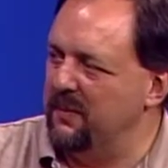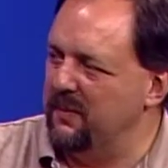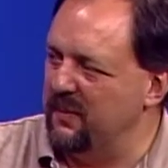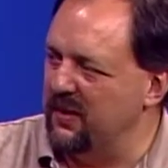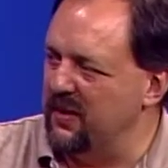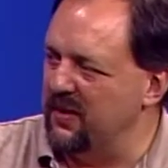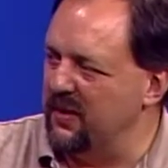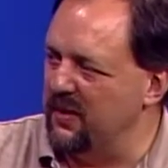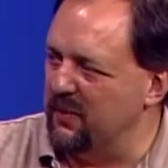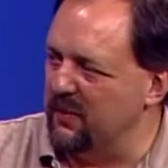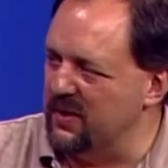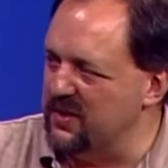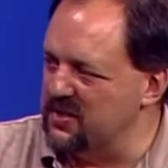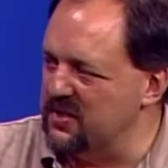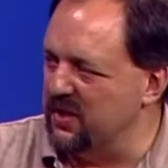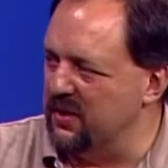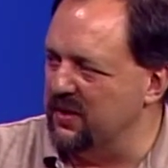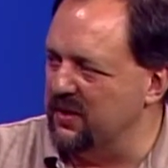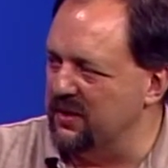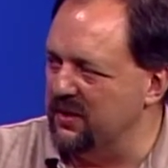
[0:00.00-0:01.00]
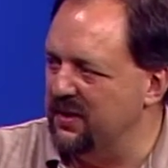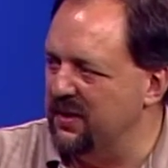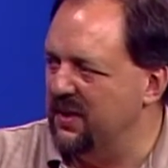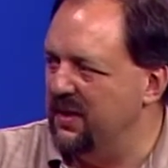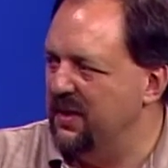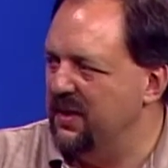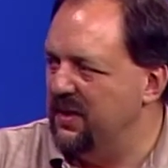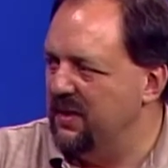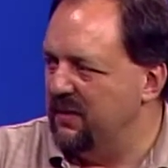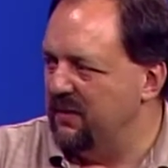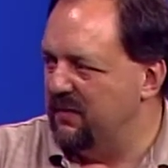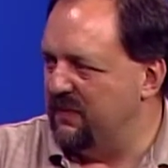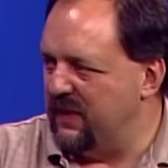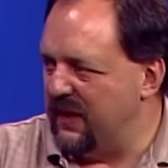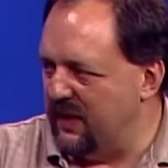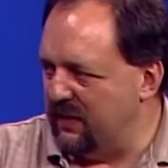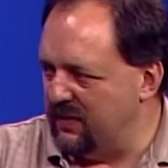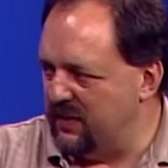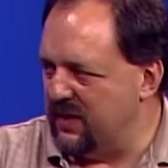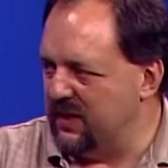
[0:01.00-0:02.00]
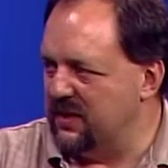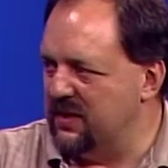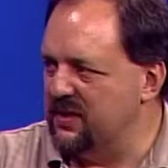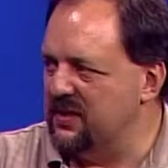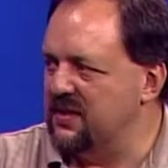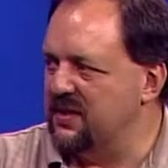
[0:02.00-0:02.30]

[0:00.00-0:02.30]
One of the original founders.